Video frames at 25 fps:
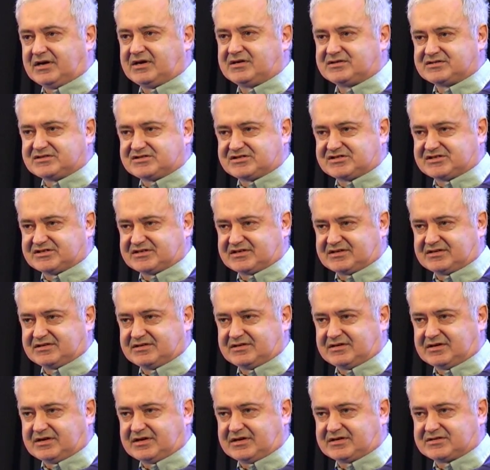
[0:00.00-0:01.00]

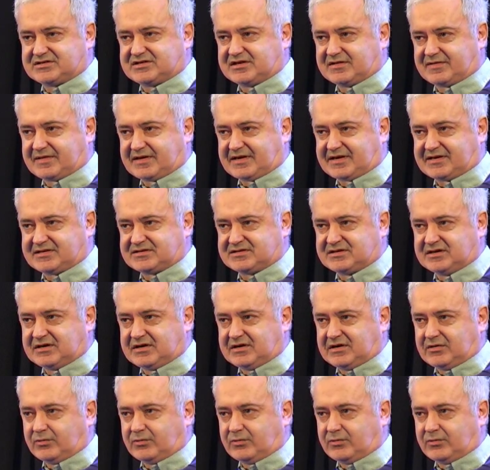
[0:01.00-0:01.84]
answer to that.